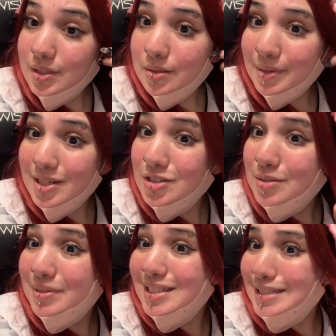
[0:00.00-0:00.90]
managing
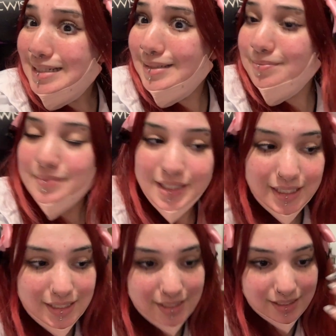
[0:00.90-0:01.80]
my time
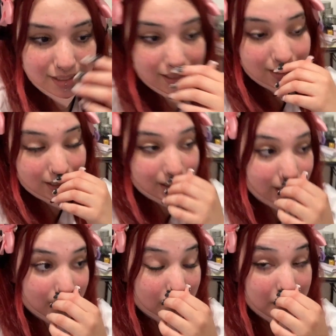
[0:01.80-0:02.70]
because
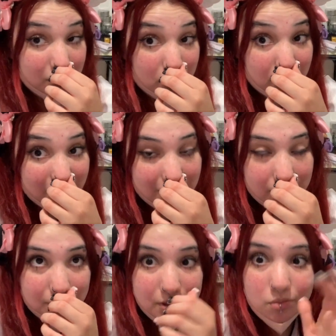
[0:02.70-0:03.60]
it's been
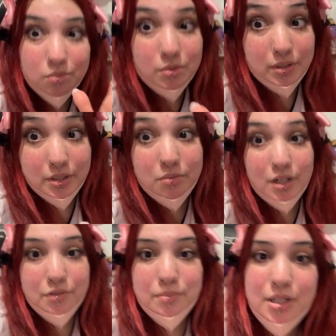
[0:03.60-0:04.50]
a really
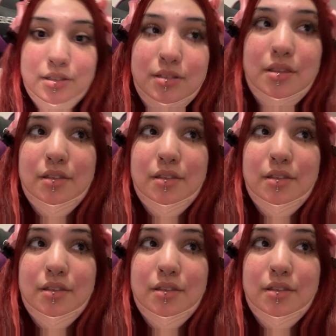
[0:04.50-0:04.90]
rough month.